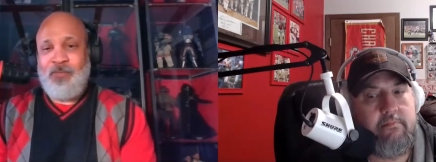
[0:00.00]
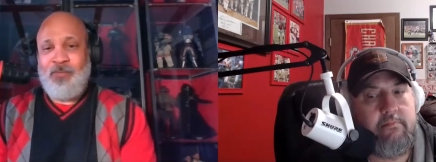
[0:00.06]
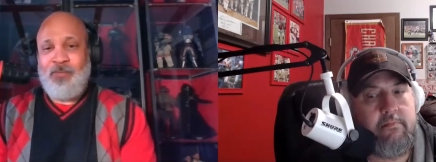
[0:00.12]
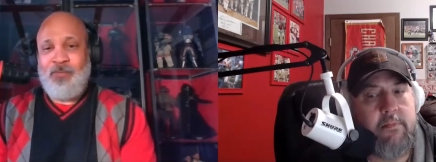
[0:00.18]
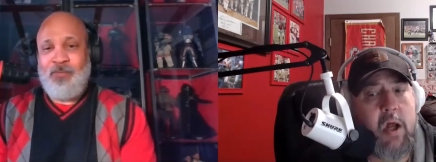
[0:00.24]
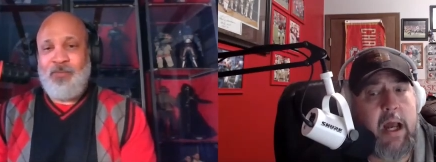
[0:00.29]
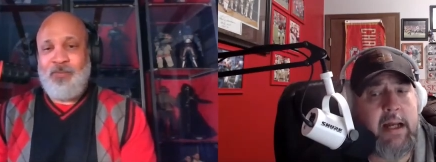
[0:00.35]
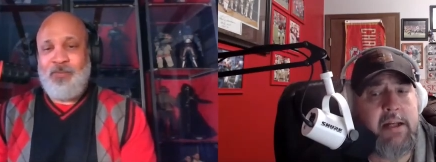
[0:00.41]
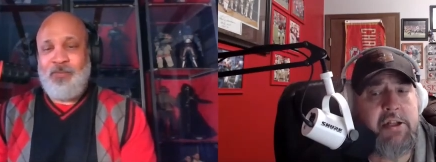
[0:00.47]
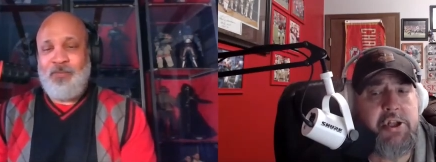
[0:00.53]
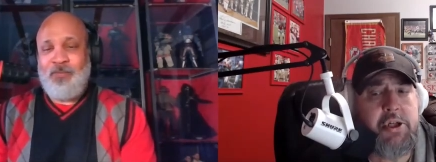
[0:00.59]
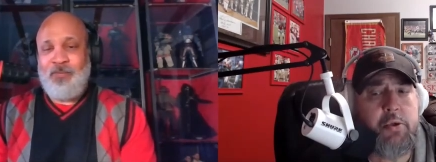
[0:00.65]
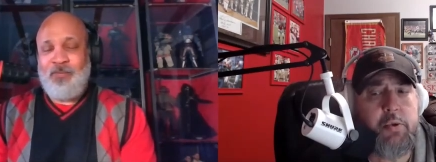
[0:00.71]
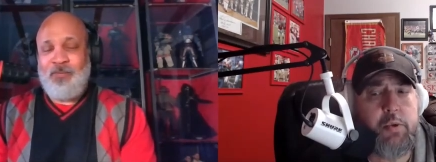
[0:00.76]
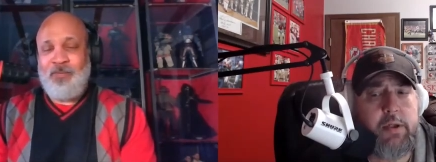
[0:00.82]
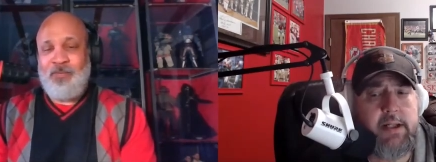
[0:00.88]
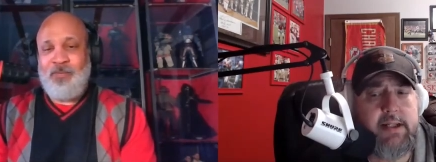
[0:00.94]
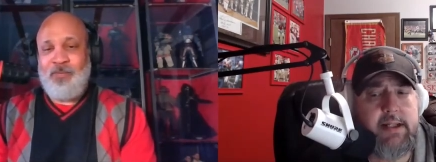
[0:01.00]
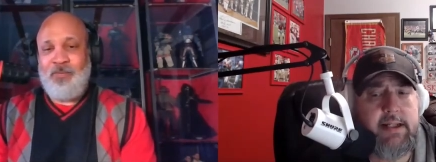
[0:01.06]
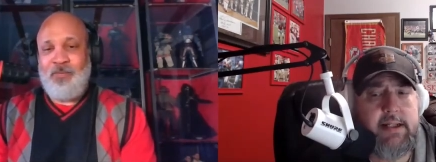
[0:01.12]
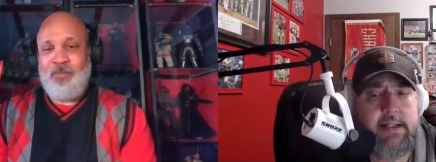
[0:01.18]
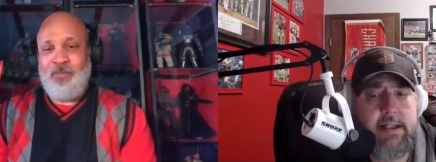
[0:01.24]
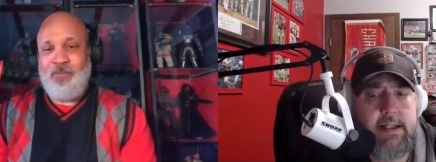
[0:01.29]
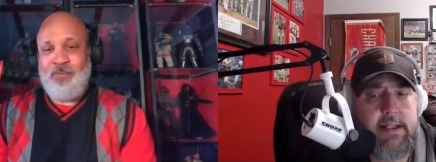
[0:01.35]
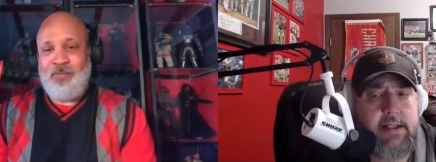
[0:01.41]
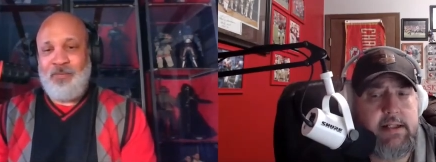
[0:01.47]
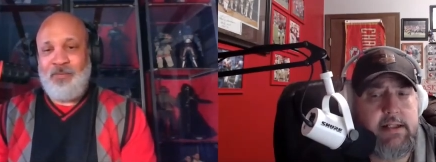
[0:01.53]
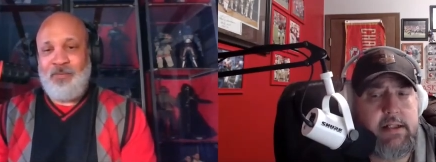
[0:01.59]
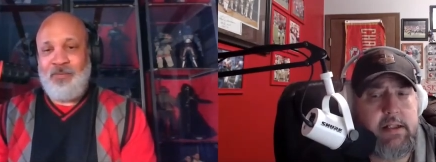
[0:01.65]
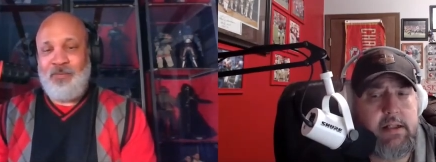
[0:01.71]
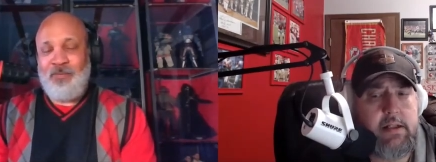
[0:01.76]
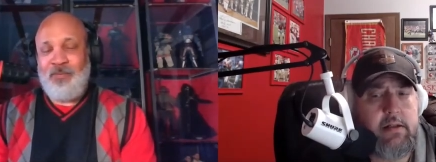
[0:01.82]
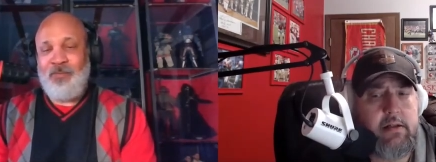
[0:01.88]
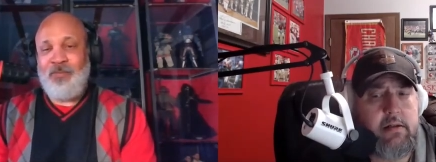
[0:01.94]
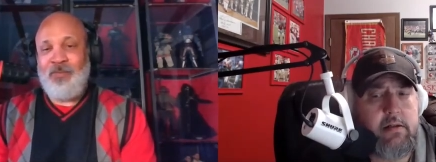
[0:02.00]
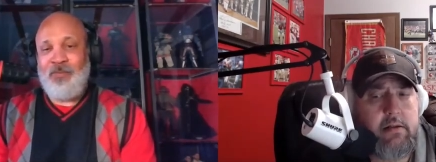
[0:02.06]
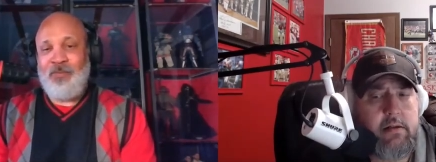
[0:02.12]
Speaker 1: No, I generally think that uh